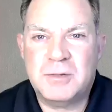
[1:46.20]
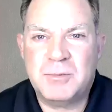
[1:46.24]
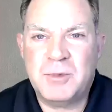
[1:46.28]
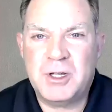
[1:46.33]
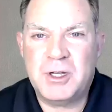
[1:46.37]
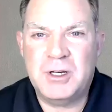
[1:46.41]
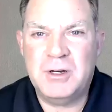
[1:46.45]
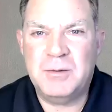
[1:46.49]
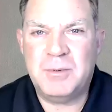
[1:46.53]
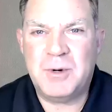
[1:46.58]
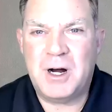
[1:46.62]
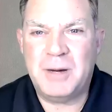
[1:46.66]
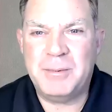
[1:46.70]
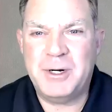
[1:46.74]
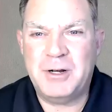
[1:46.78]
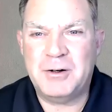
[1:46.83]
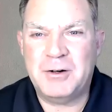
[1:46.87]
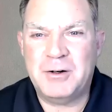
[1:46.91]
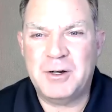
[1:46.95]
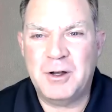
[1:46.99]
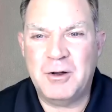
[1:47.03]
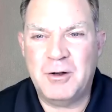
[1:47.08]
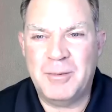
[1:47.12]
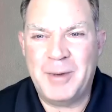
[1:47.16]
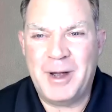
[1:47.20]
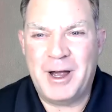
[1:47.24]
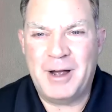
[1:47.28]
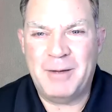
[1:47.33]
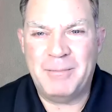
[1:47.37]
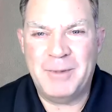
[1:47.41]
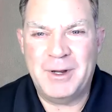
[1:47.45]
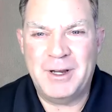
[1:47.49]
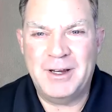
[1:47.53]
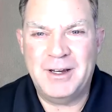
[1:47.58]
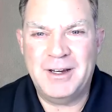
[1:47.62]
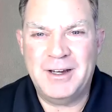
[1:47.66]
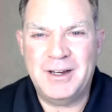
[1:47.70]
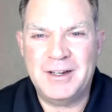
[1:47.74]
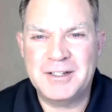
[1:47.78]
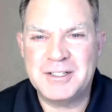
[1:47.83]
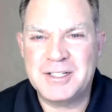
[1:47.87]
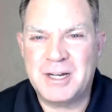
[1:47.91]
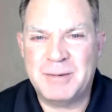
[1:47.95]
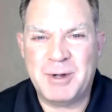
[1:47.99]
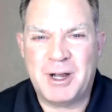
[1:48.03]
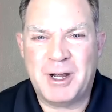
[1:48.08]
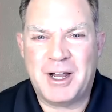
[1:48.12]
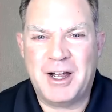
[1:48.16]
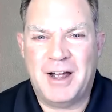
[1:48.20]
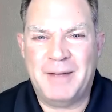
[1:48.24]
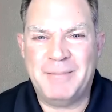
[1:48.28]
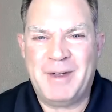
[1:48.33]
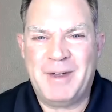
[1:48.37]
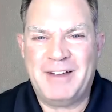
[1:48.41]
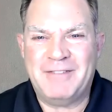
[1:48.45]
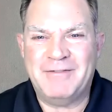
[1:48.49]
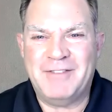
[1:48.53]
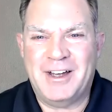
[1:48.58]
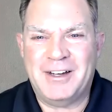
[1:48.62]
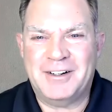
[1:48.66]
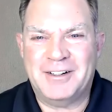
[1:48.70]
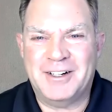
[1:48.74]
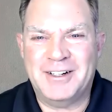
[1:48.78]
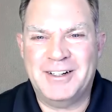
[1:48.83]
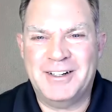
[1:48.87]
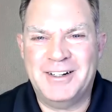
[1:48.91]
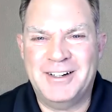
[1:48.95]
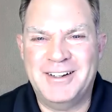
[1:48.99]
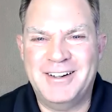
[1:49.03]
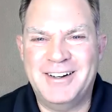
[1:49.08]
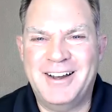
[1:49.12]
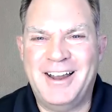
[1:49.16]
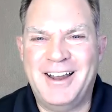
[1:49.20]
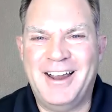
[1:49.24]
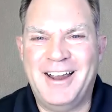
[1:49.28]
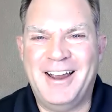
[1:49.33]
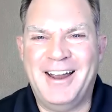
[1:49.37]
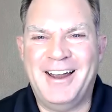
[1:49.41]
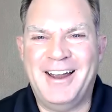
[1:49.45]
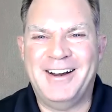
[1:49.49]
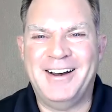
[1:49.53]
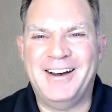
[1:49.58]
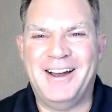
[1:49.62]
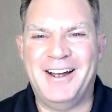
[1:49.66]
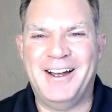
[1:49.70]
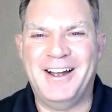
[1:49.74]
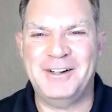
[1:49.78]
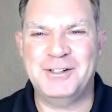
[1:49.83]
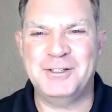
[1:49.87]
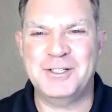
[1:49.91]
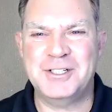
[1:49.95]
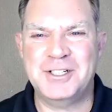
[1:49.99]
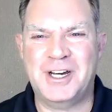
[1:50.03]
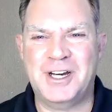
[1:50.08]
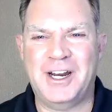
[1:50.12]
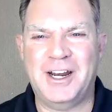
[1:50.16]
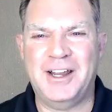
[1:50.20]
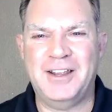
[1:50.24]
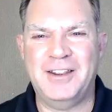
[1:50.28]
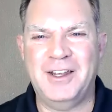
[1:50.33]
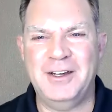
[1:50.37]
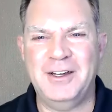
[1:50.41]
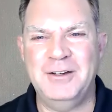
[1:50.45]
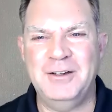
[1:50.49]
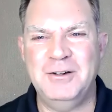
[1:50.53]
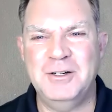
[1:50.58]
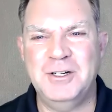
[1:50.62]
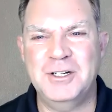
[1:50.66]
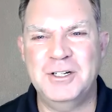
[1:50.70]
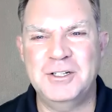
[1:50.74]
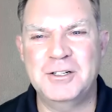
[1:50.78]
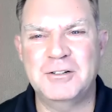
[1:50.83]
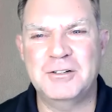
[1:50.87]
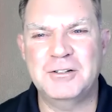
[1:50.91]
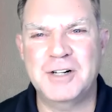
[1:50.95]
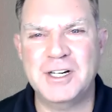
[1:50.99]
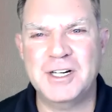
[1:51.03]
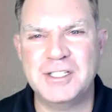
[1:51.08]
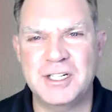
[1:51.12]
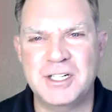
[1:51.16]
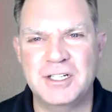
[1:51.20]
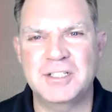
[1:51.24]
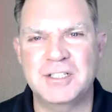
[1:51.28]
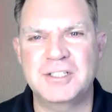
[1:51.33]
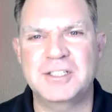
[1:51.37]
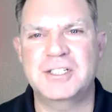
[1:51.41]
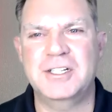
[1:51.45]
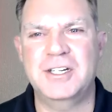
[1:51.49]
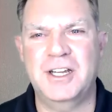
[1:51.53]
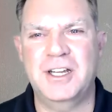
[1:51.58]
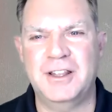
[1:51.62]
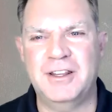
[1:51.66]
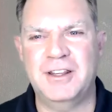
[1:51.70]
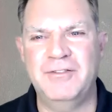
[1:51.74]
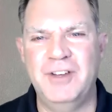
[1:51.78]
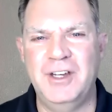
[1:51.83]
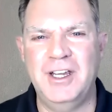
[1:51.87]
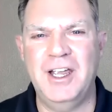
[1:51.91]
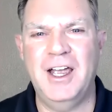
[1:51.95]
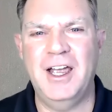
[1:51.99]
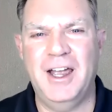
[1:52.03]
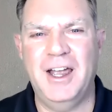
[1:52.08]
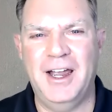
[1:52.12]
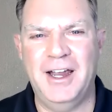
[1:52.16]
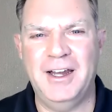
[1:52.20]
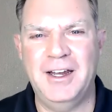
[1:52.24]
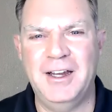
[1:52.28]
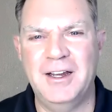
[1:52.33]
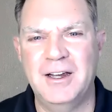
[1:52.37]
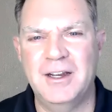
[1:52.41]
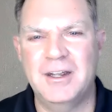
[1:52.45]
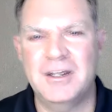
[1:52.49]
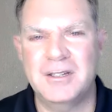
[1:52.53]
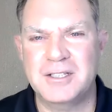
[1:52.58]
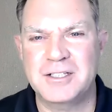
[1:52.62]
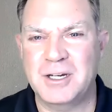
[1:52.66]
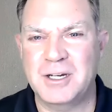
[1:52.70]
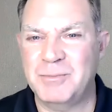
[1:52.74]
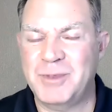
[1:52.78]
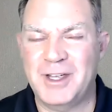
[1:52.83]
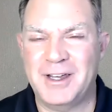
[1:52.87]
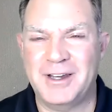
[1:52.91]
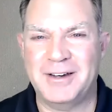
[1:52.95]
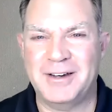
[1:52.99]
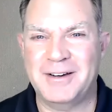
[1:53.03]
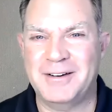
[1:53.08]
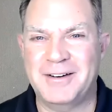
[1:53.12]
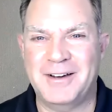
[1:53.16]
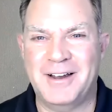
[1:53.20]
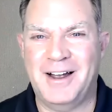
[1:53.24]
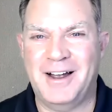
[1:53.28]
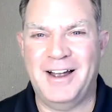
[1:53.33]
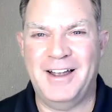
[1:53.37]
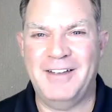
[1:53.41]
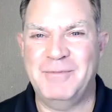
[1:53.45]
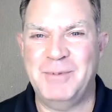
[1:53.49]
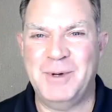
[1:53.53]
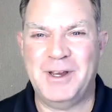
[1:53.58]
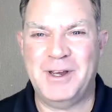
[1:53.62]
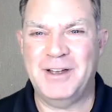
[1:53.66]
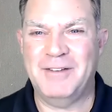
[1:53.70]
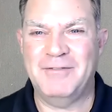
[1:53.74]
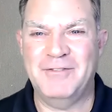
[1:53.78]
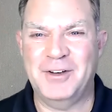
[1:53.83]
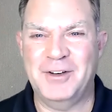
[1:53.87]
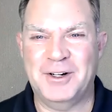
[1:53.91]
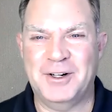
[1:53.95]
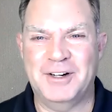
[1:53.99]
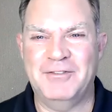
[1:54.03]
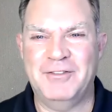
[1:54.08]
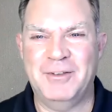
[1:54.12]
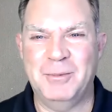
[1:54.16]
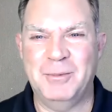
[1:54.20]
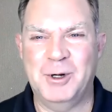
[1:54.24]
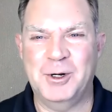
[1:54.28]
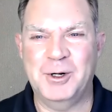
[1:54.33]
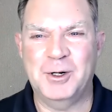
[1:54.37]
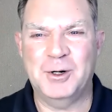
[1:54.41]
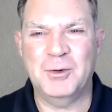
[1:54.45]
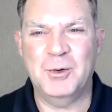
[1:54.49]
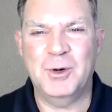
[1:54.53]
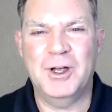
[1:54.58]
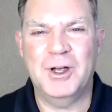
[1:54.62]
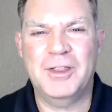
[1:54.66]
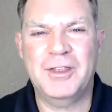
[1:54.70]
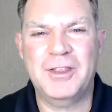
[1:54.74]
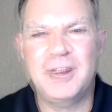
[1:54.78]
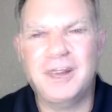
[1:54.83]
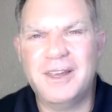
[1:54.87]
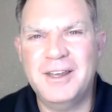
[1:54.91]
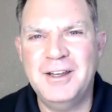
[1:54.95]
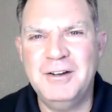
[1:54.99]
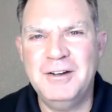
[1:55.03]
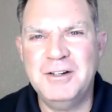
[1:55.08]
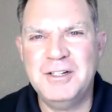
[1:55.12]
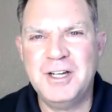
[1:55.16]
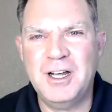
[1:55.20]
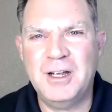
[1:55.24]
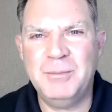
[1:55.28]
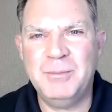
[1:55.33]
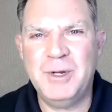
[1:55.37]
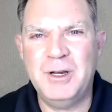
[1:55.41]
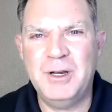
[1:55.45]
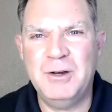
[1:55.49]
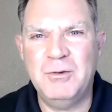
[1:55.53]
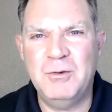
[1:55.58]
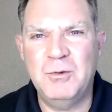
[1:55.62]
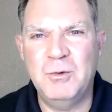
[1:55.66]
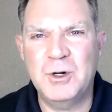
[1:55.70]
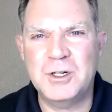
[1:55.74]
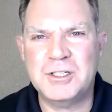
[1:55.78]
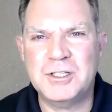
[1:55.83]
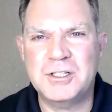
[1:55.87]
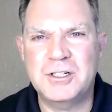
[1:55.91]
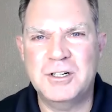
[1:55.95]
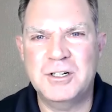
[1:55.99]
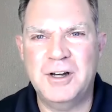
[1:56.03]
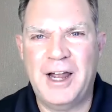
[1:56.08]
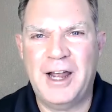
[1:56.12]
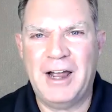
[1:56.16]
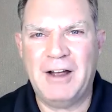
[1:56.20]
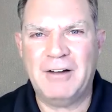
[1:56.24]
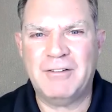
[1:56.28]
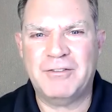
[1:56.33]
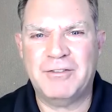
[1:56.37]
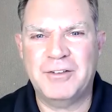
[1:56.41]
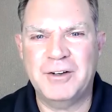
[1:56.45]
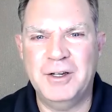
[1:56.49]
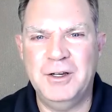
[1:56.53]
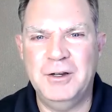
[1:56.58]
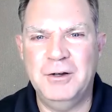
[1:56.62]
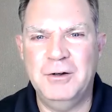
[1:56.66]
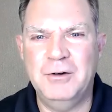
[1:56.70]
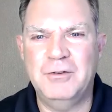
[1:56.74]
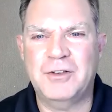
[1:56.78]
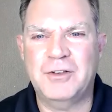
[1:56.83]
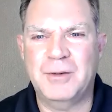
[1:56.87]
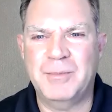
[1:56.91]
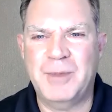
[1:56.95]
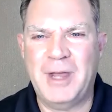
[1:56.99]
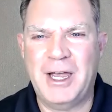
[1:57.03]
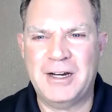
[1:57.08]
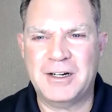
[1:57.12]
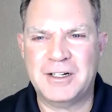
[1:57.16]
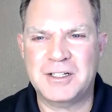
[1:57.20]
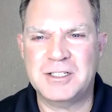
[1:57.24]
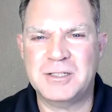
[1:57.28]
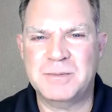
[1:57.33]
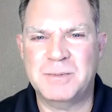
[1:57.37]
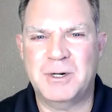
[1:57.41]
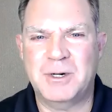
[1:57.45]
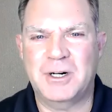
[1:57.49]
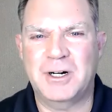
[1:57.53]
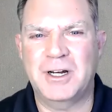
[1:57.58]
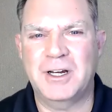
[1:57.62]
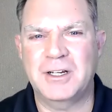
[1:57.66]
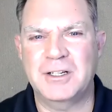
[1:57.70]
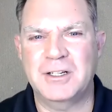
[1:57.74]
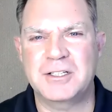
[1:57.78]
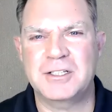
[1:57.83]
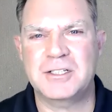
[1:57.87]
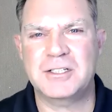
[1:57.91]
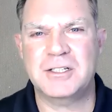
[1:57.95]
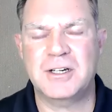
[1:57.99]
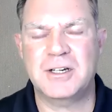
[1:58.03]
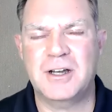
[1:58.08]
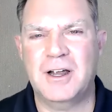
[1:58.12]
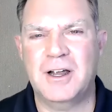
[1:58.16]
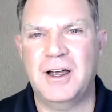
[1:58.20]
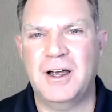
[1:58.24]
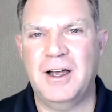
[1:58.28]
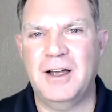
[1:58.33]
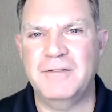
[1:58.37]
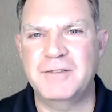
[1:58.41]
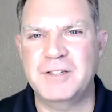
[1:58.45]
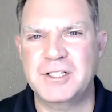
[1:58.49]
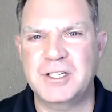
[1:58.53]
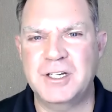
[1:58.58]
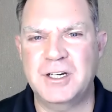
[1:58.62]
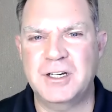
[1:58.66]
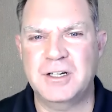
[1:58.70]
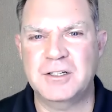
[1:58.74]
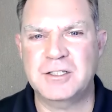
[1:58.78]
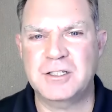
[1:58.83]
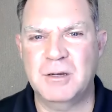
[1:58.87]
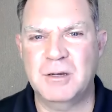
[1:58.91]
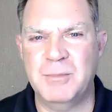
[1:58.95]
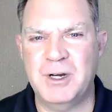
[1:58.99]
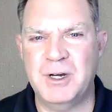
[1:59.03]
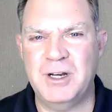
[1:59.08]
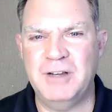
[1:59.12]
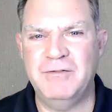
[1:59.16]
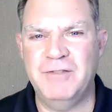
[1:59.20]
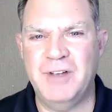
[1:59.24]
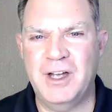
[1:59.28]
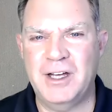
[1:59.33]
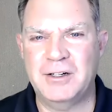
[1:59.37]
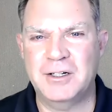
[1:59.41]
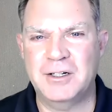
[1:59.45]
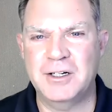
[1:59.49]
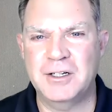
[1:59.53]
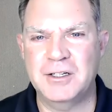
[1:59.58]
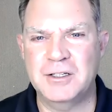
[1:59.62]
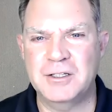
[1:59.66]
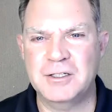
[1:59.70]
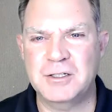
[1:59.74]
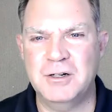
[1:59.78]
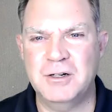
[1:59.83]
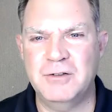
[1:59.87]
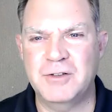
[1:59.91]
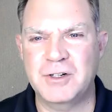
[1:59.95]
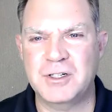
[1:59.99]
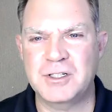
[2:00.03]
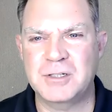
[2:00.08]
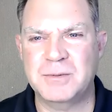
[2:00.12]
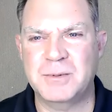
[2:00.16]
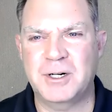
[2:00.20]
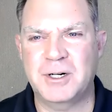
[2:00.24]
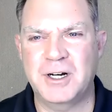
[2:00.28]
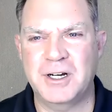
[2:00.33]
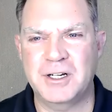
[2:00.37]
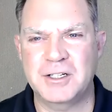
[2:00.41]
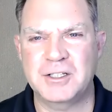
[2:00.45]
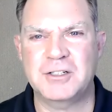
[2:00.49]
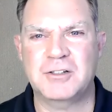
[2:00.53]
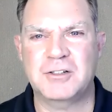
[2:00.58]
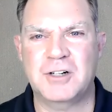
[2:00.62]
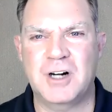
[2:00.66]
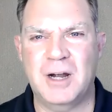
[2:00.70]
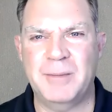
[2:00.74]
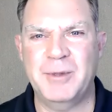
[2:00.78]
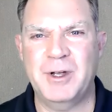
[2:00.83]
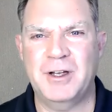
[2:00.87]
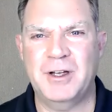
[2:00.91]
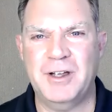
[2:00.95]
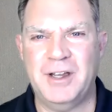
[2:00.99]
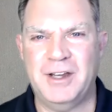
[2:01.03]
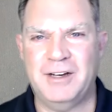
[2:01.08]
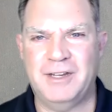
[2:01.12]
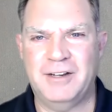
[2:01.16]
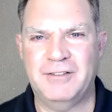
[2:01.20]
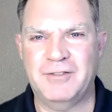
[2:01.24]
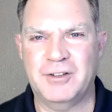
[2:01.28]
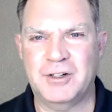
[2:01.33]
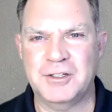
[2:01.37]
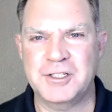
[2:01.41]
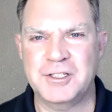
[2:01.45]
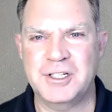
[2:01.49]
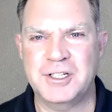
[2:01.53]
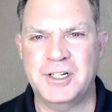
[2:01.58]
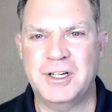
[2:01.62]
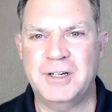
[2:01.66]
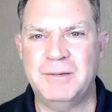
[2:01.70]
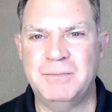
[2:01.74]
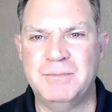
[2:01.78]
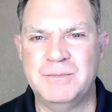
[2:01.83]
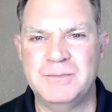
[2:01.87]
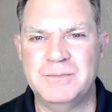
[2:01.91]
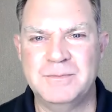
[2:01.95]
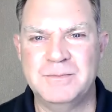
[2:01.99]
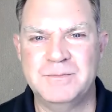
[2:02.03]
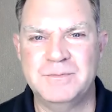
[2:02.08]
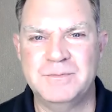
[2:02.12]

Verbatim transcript: something you probably don't know about me is I'm a combat veteran, and I understand that you did your residency at the VA, something I've become very familiar with. Can you tell me what stood out for you from that experience of seeing so many veterans who've experienced trauma and adversity?